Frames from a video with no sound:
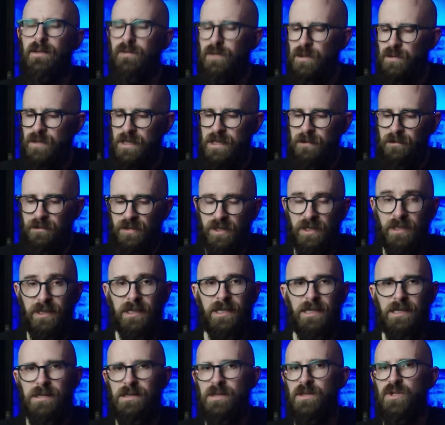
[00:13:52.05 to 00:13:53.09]
If you did,
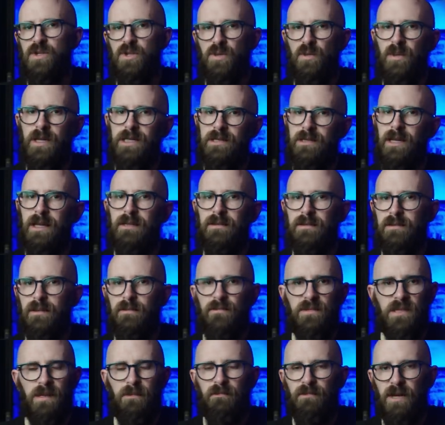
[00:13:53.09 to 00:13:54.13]
please do hit that
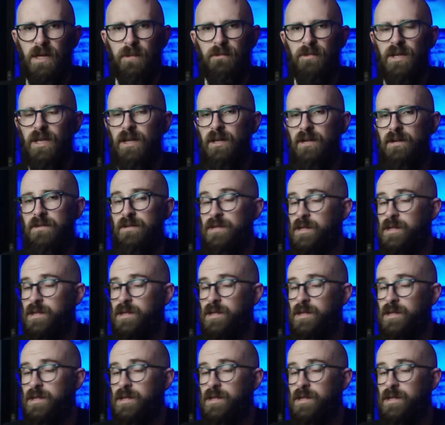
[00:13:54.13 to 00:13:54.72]
thumbs up button below.